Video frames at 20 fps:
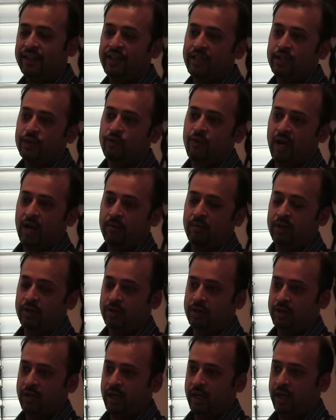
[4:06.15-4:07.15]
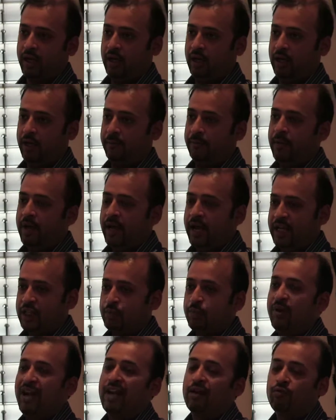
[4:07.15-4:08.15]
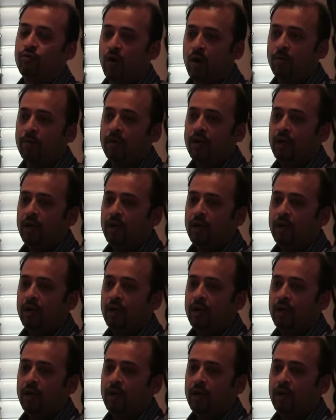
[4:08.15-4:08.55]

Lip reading: these fibers as a platform.